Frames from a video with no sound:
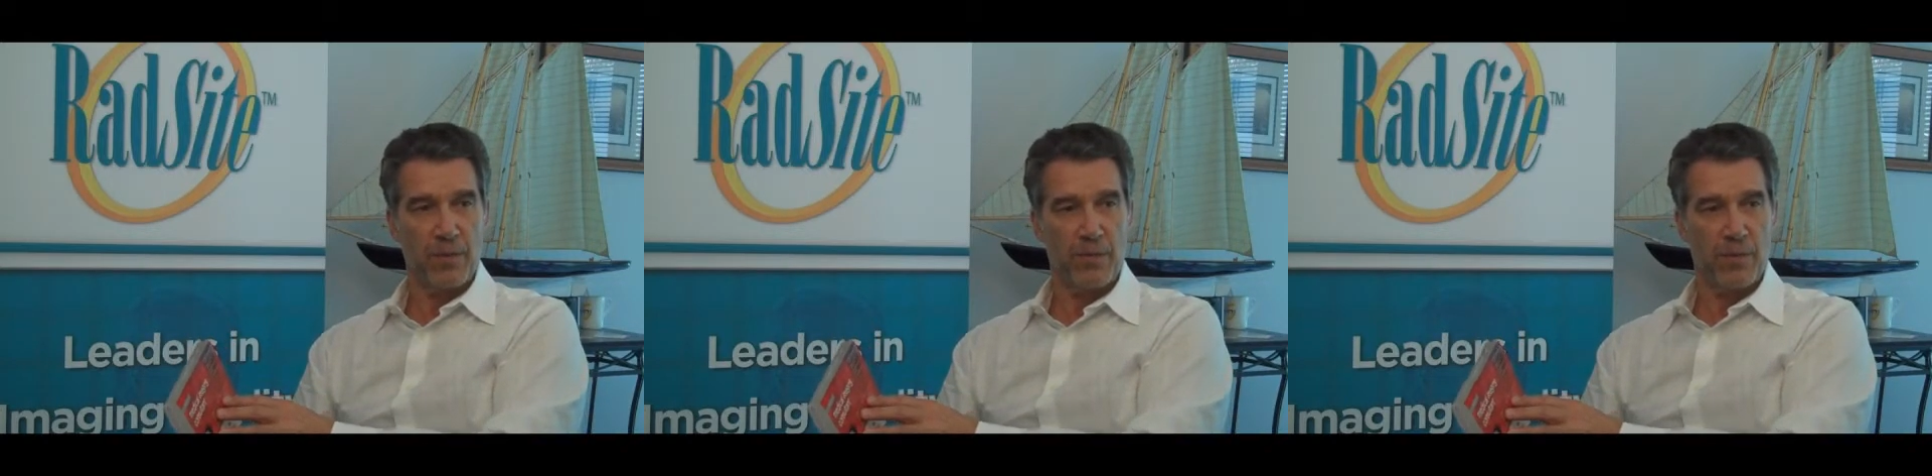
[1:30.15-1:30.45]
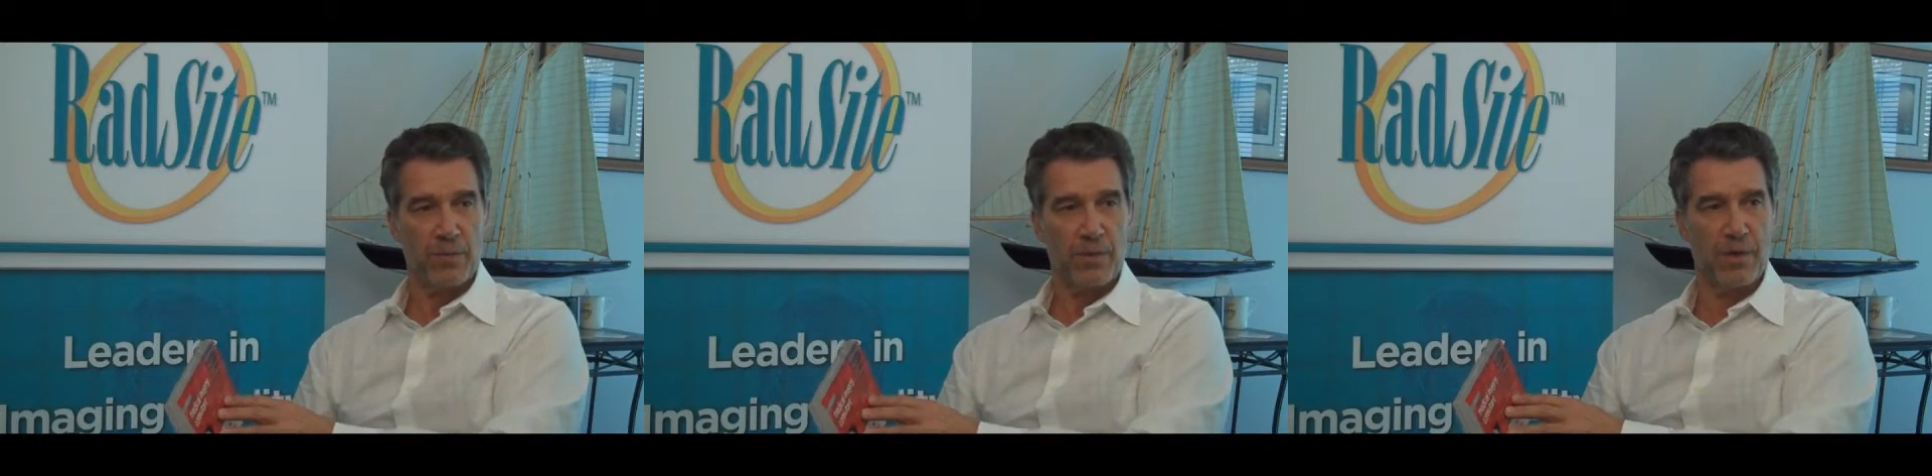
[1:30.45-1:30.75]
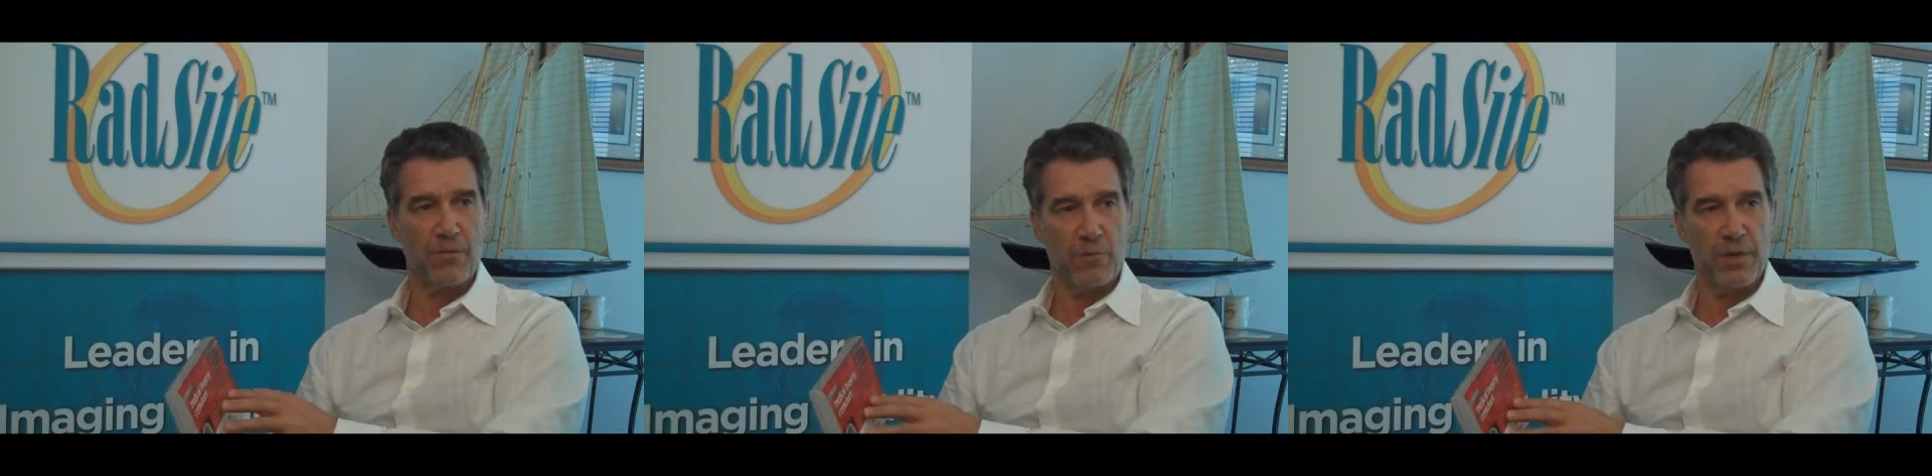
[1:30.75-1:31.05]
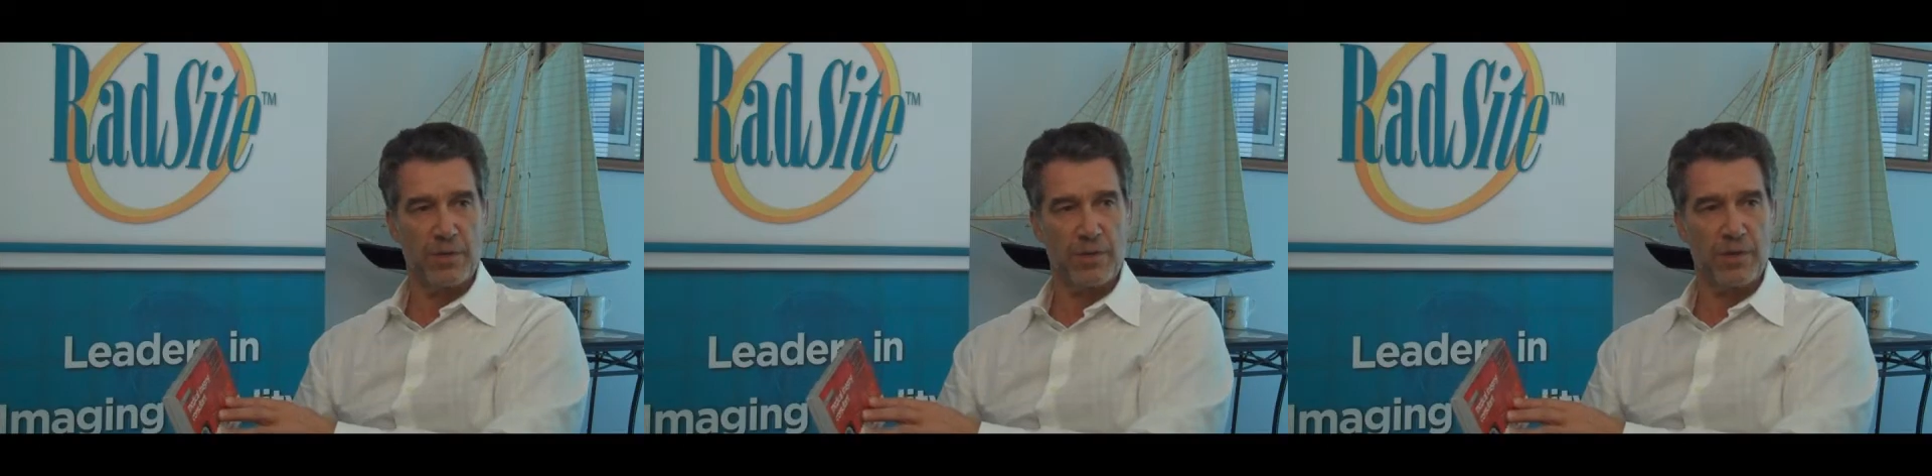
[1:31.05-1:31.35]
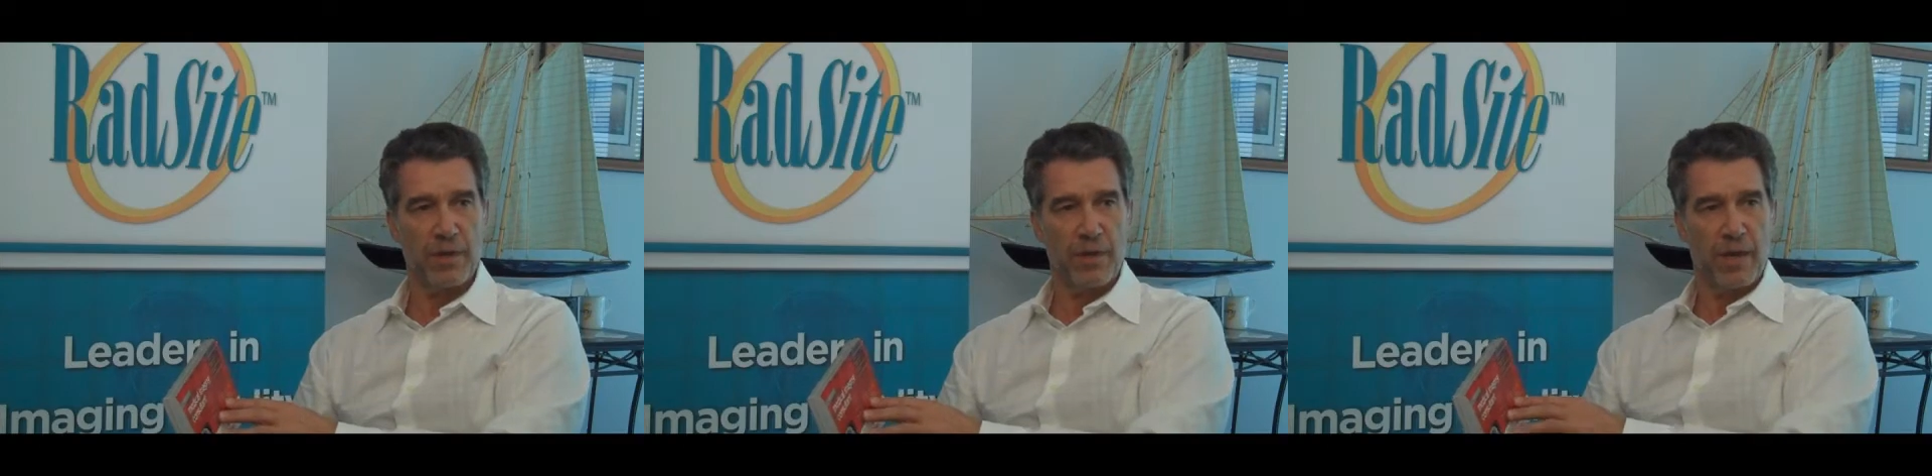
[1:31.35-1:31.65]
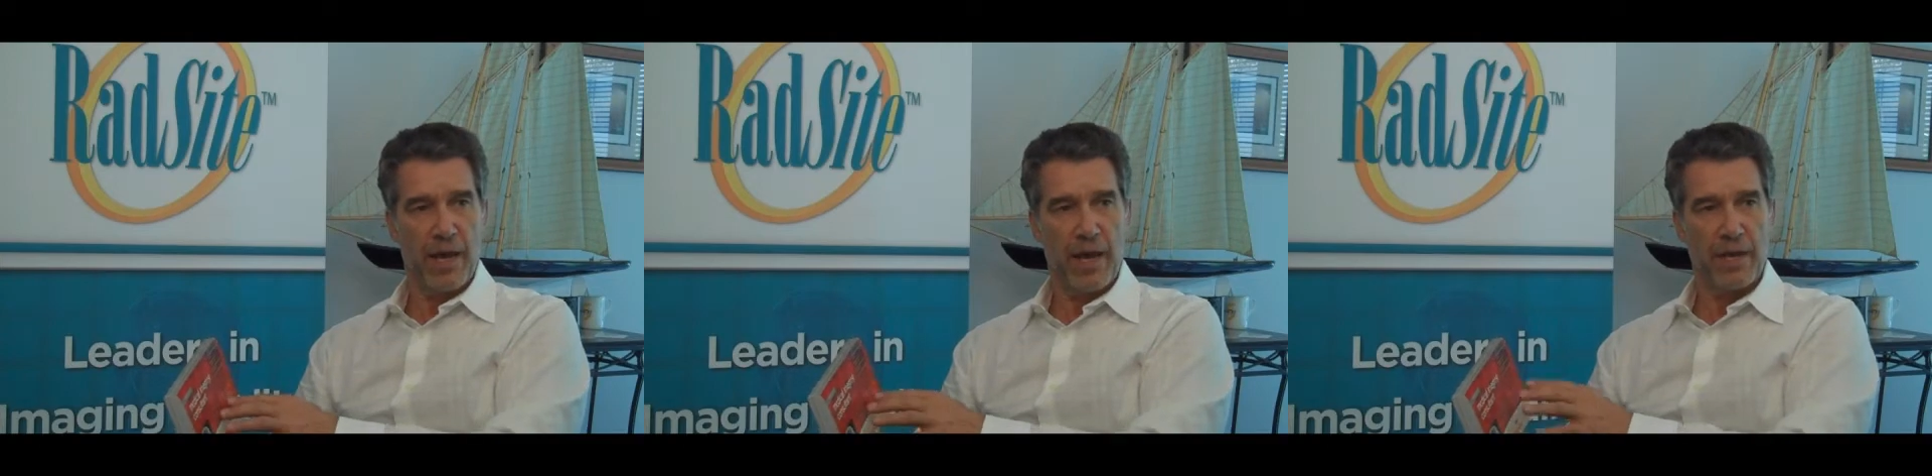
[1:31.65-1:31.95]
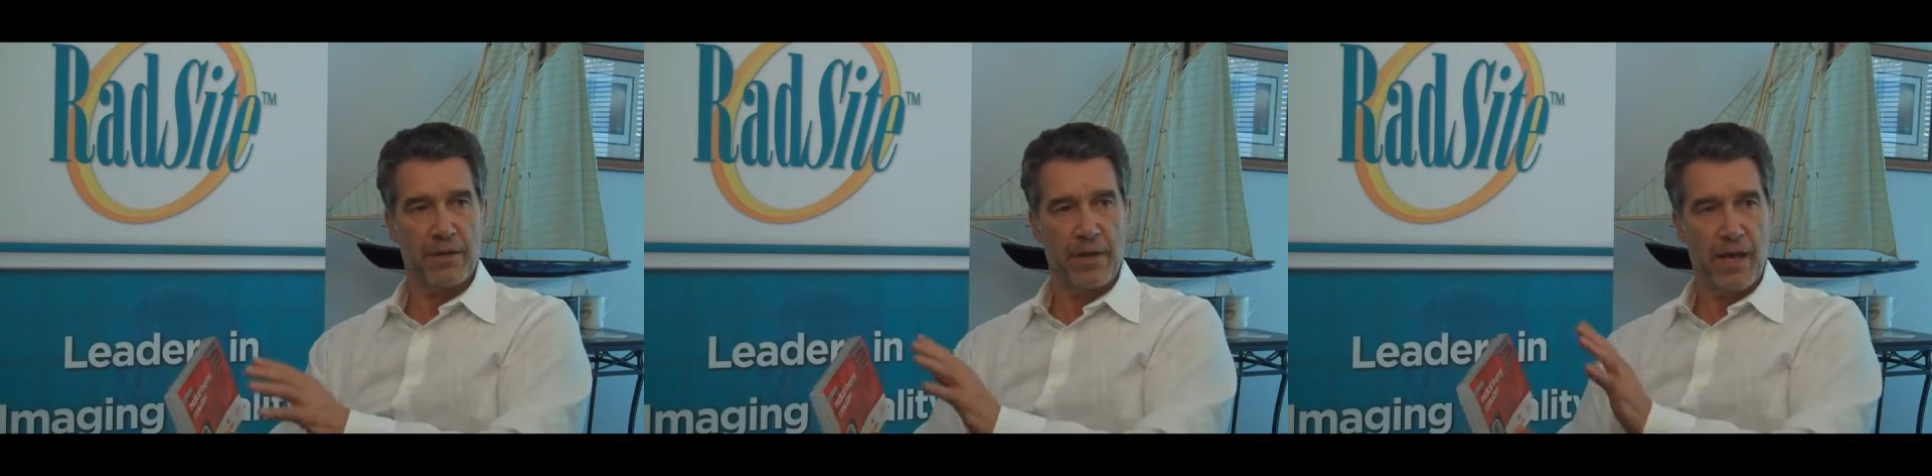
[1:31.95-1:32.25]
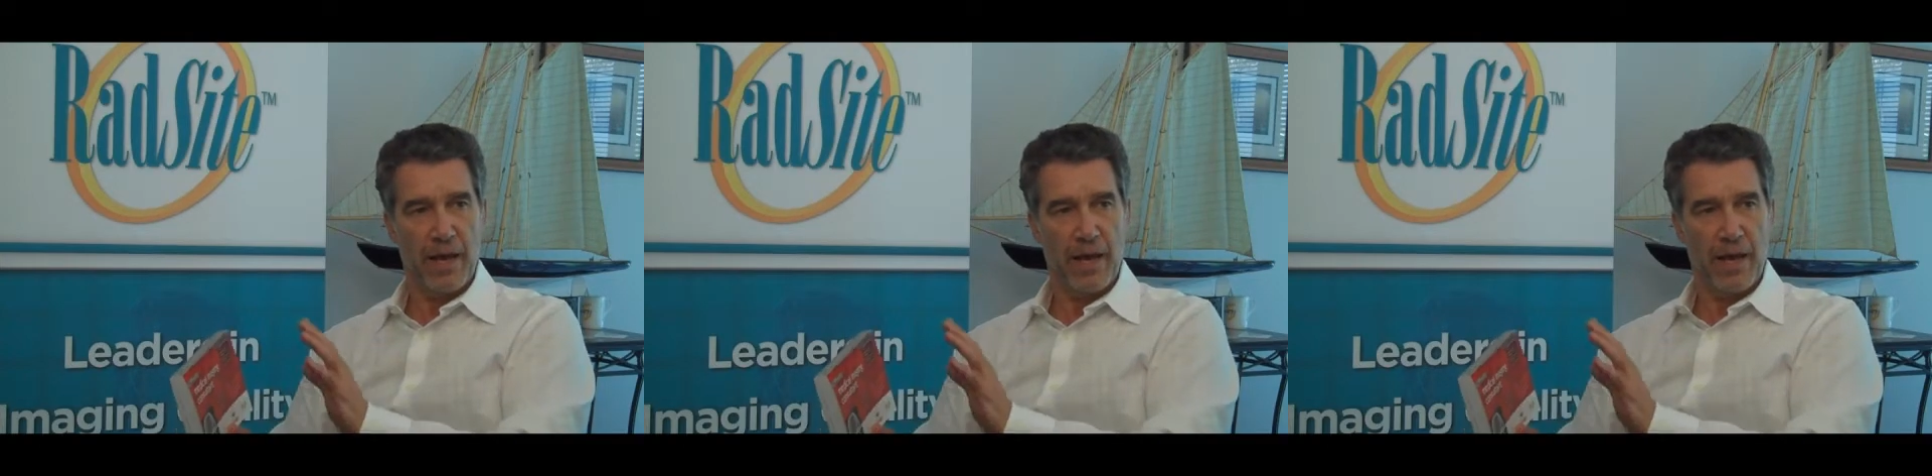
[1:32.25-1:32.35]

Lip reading: in terms of risk and